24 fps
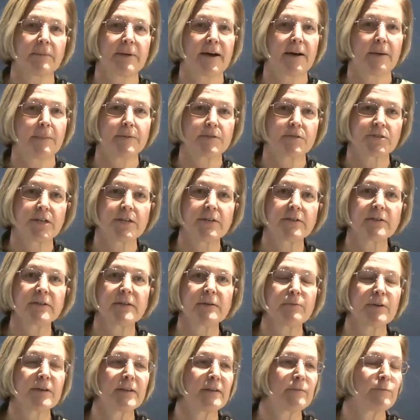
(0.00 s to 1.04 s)
about,
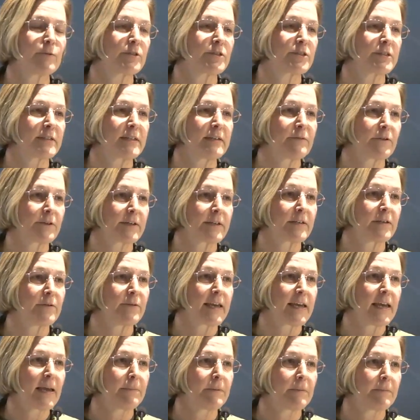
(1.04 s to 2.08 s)
particularly when we're delivering new
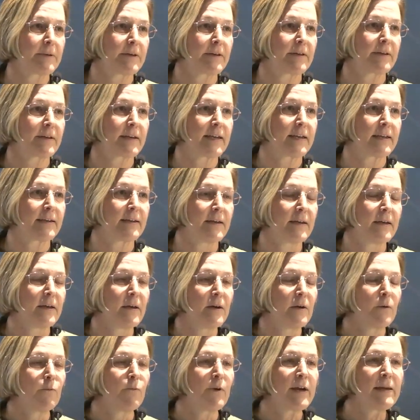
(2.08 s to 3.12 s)
capability,
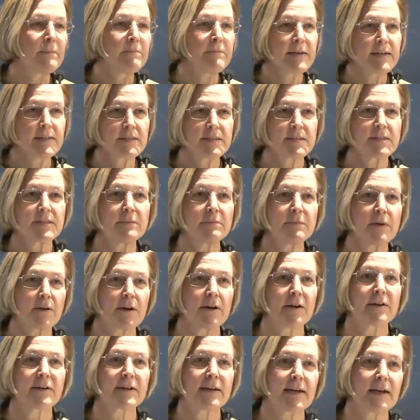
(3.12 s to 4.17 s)
we miss the
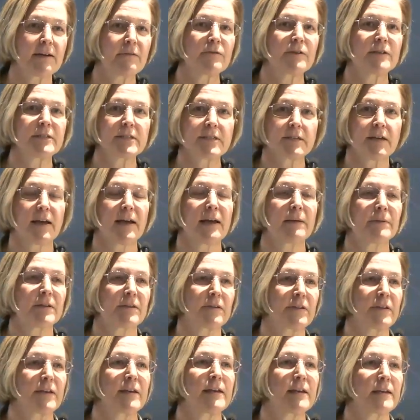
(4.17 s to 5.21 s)
mark every time in
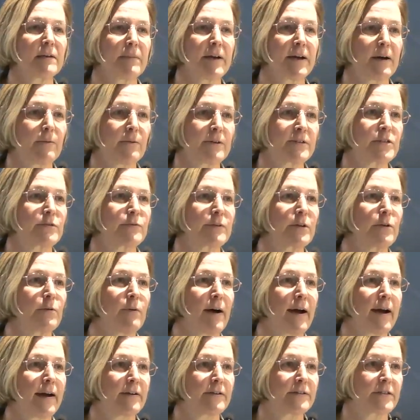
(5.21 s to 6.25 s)
thinking about what's
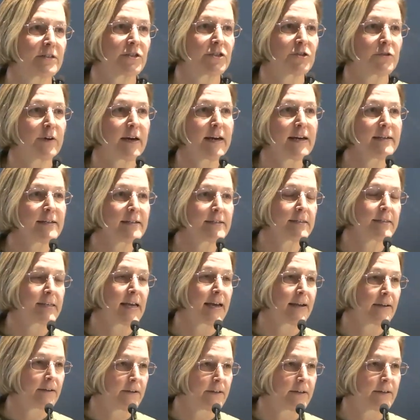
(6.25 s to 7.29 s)
required to train a
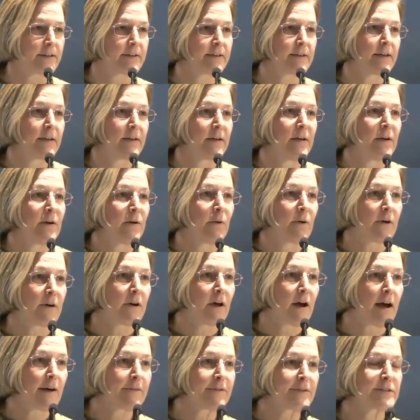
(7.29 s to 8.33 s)
sailor or an
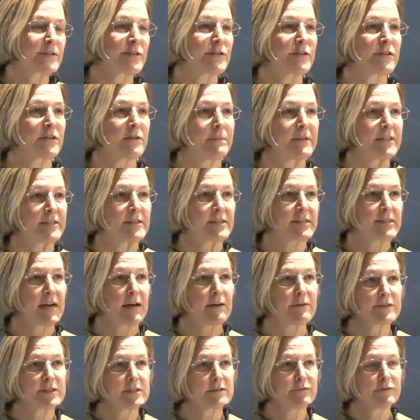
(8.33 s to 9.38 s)
officer to be
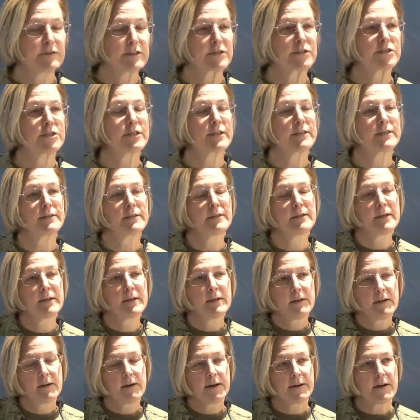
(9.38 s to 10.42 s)
self-sufficient
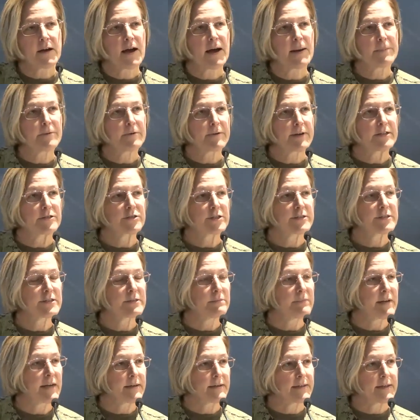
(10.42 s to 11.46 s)
on operations
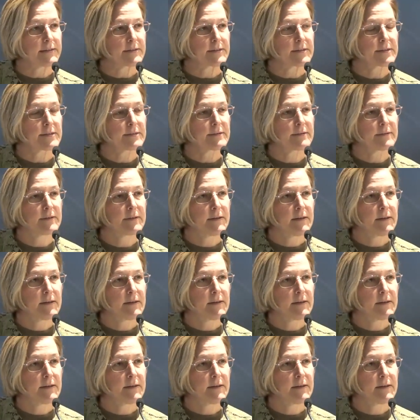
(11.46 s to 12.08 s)
and maintenance.